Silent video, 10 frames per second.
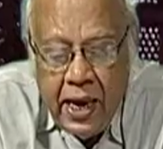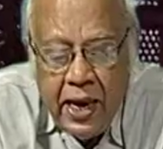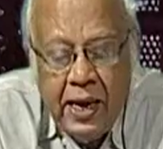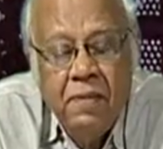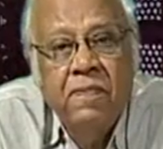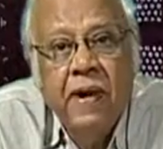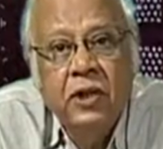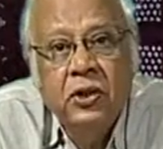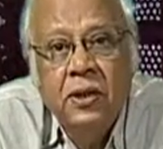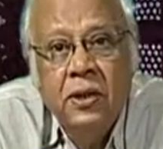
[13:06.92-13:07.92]

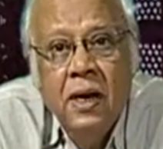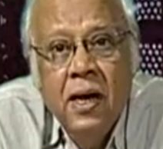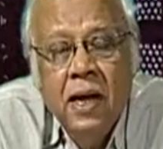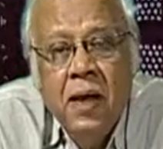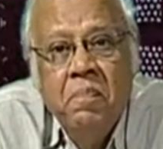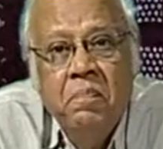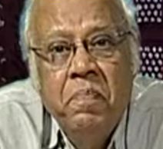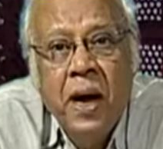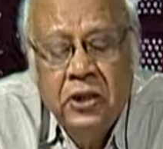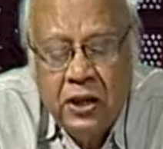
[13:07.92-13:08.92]
inflation,
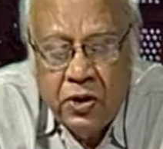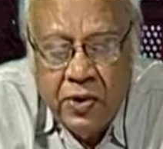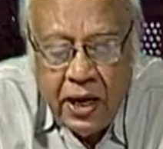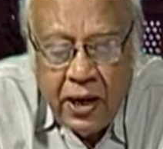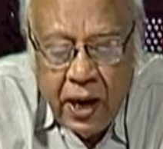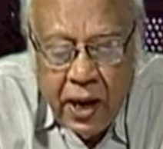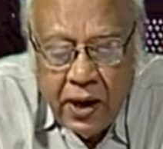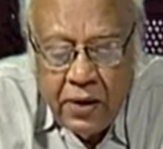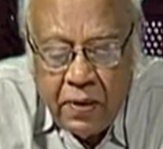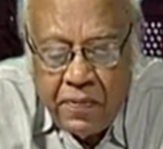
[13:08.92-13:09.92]
budgetary
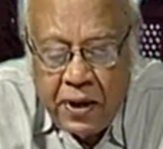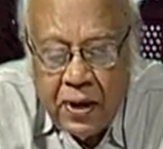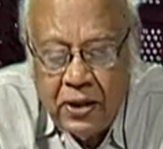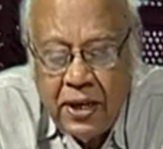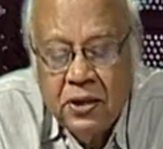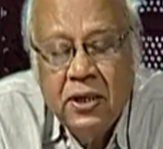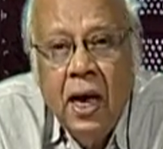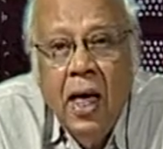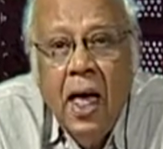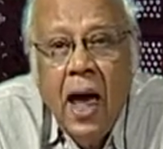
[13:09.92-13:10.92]
difficulties,
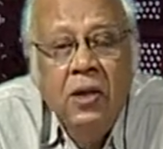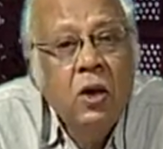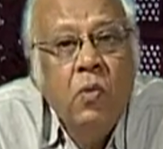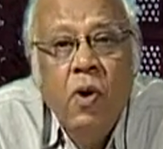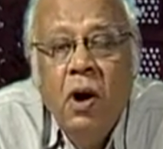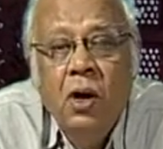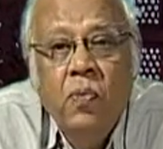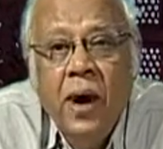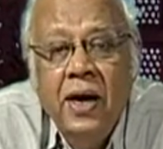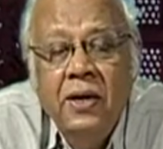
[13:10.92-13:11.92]
and the
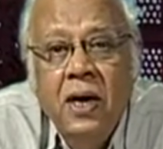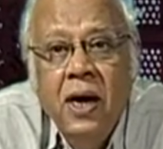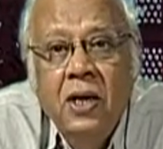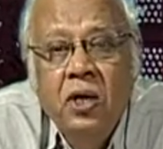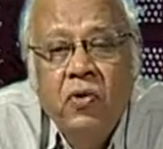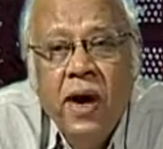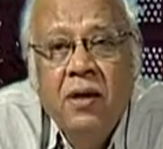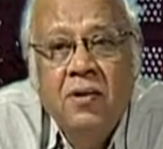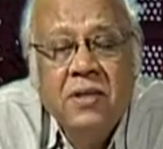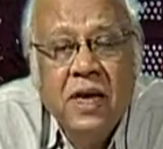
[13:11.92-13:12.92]
worldwide trade
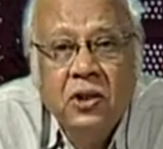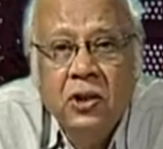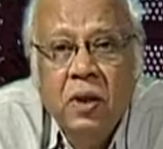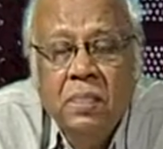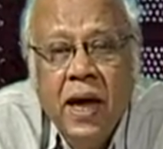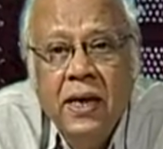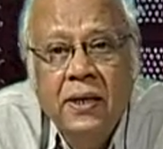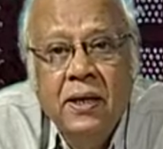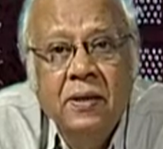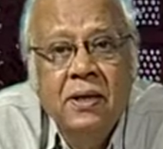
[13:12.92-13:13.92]
recession of
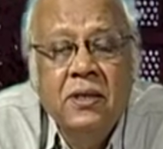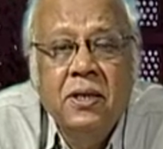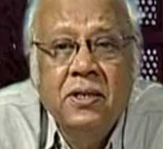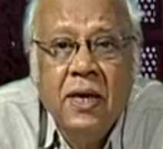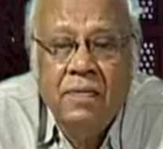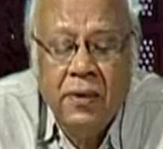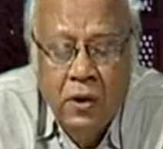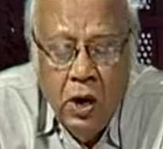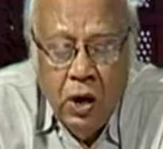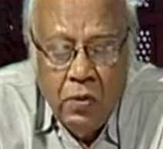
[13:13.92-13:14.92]

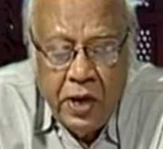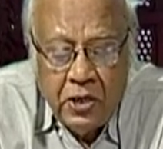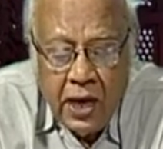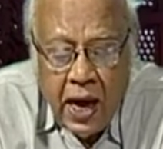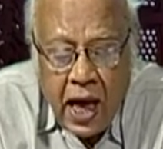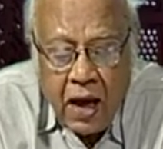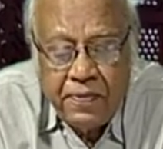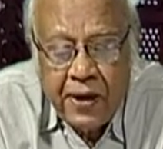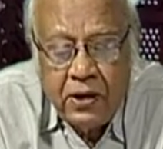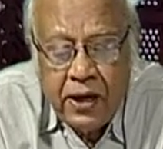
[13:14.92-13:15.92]
1937, which
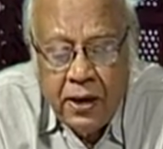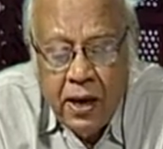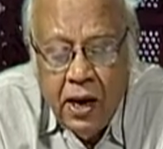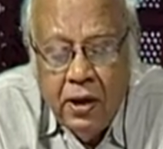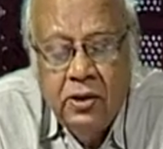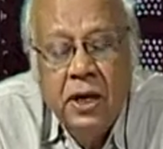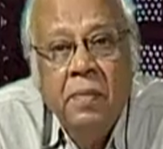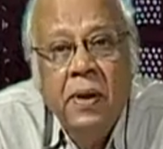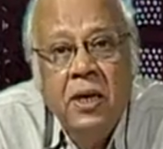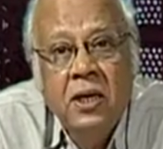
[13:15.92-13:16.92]
affected
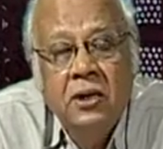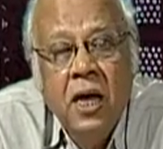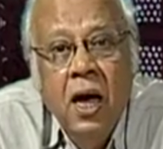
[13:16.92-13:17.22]
Germany's